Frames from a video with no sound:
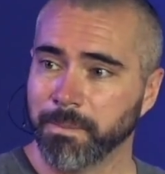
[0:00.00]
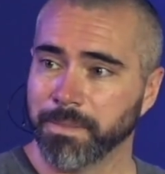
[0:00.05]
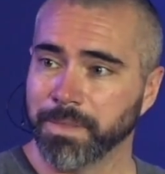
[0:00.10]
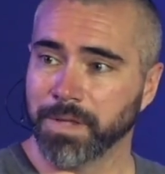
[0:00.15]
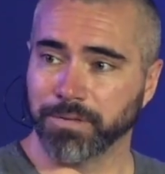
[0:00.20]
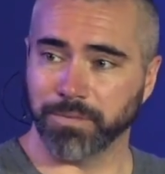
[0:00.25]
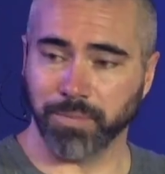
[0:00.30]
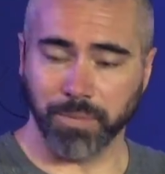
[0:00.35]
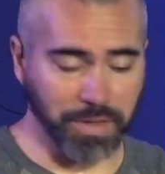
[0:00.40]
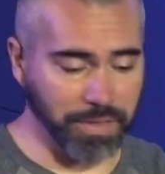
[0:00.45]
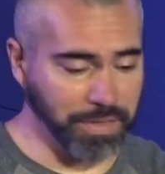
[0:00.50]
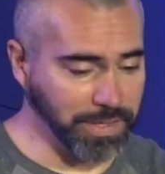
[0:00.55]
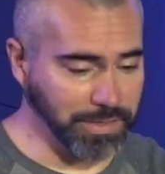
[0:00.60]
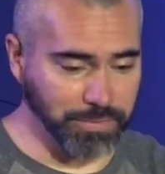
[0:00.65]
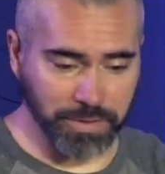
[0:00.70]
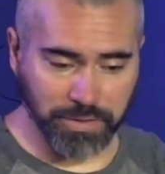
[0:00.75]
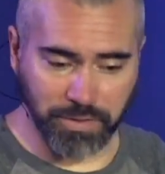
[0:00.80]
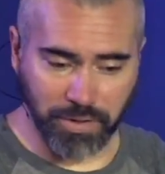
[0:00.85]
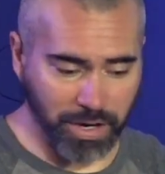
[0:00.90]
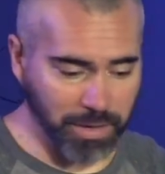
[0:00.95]
It's one of the things
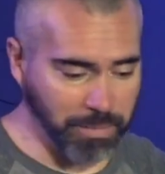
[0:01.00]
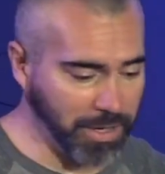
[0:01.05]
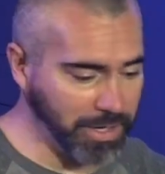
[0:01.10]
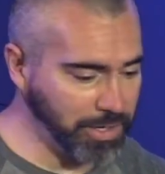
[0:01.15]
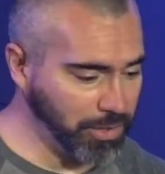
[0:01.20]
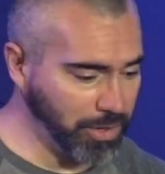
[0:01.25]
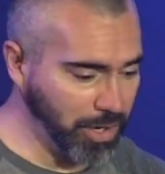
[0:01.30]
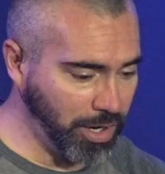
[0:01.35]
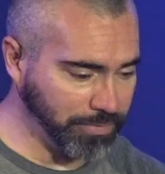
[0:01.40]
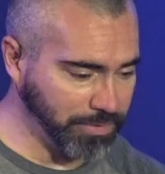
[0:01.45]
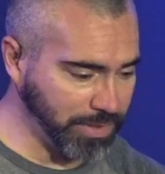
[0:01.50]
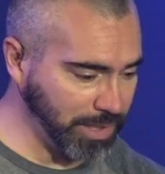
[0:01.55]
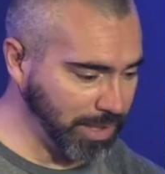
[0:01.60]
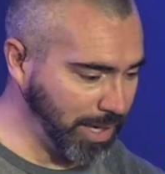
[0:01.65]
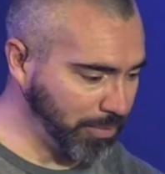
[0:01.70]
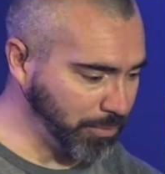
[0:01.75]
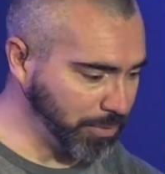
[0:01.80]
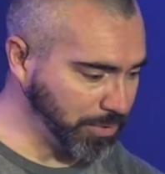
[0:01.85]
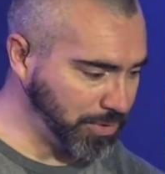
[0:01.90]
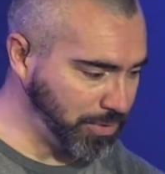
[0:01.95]
we talk about here often.
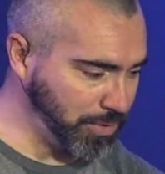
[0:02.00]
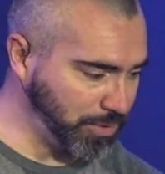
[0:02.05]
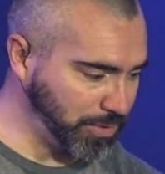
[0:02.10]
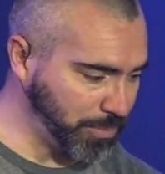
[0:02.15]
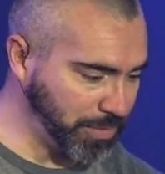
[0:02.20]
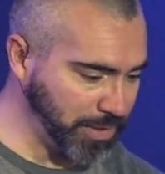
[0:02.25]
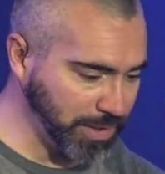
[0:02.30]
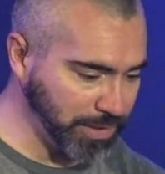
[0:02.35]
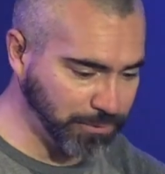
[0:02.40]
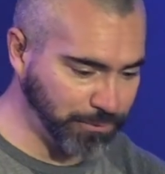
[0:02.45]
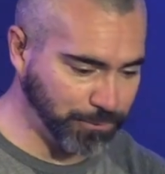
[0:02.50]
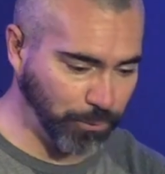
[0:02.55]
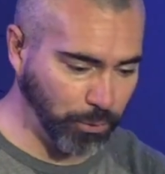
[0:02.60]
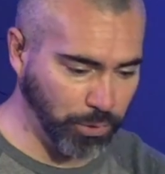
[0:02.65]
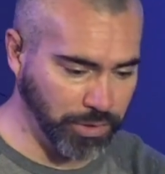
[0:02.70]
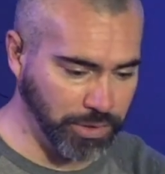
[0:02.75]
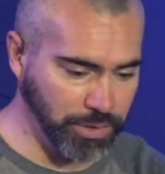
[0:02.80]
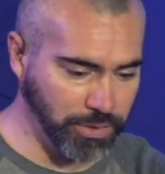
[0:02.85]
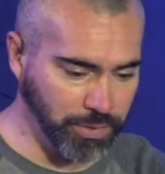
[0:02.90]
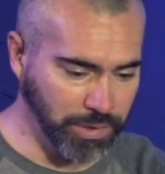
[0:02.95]
God wants to do some things for
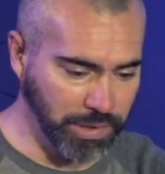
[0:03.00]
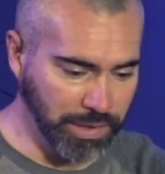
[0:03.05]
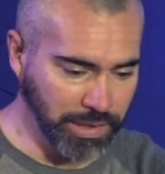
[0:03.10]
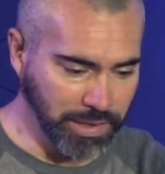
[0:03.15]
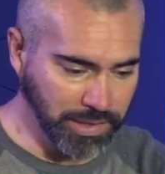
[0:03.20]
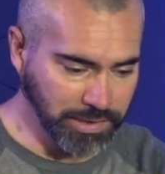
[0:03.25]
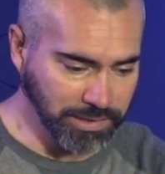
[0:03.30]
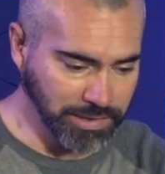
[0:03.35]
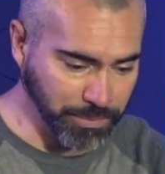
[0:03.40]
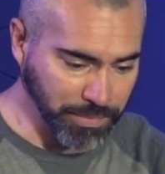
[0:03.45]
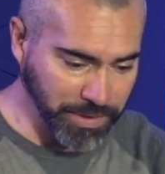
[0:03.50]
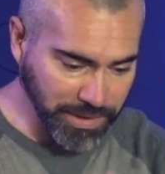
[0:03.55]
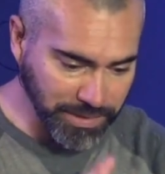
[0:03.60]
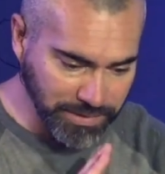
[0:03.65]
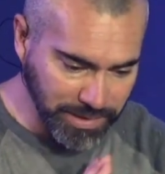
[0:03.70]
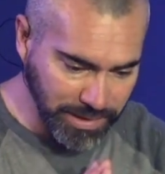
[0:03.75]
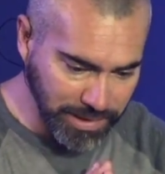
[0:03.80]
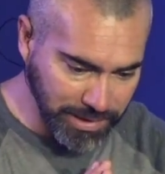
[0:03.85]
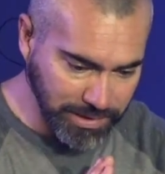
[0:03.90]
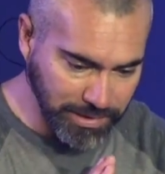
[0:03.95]
you, some
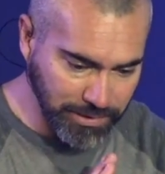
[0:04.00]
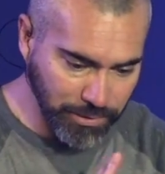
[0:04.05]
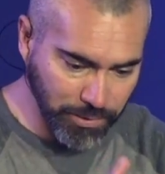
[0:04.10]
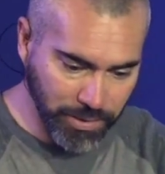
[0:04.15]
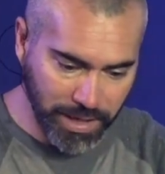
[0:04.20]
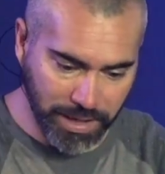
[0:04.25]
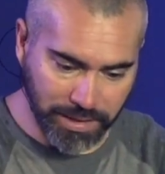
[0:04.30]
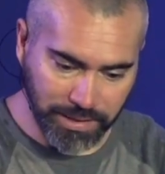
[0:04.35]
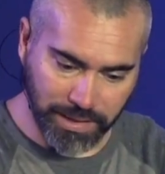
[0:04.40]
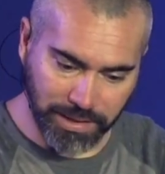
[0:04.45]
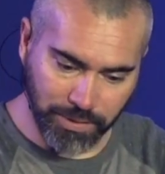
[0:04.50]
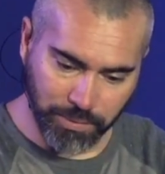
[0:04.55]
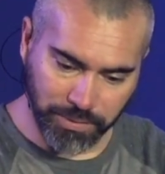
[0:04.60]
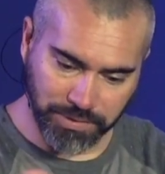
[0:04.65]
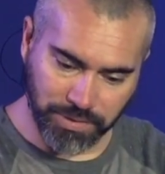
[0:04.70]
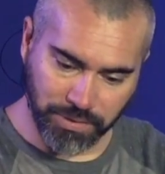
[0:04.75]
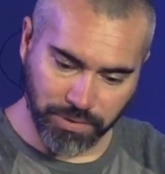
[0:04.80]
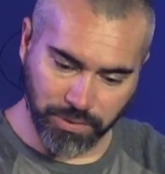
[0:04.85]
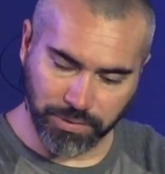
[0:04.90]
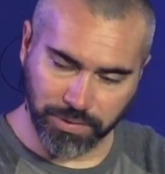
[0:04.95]
things in you, and then he
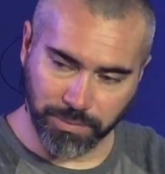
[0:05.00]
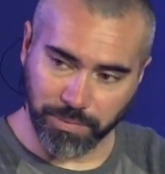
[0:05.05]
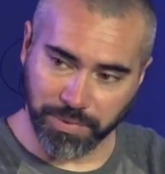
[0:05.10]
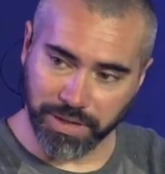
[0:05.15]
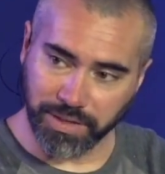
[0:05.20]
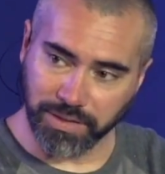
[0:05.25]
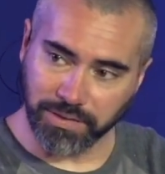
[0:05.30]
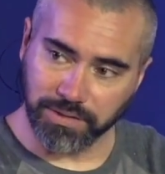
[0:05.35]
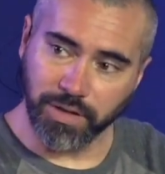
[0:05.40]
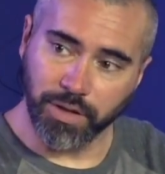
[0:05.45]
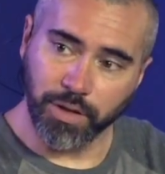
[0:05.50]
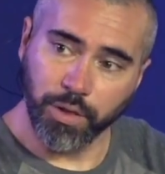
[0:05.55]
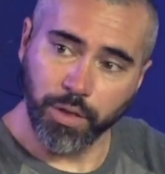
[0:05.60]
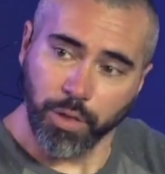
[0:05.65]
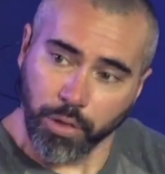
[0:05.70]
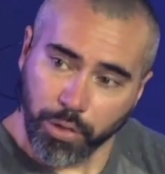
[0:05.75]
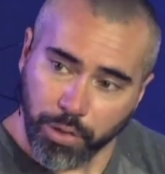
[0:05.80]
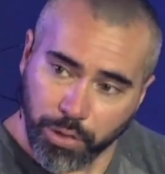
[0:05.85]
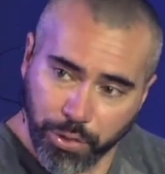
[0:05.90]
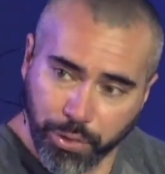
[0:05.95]
wants to do some things
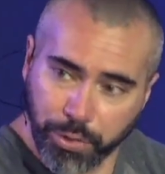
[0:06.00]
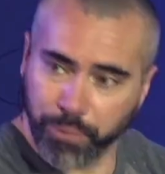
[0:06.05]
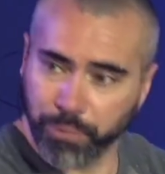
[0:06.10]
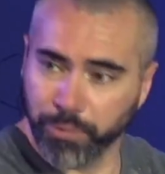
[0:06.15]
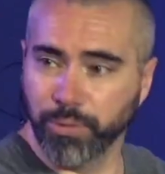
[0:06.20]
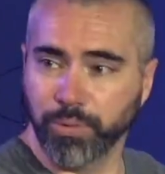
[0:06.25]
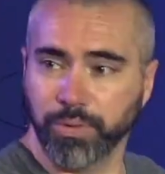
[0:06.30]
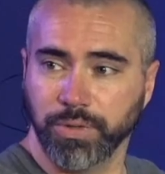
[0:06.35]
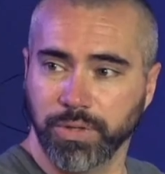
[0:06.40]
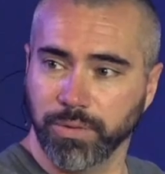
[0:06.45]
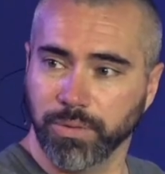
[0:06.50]
through you.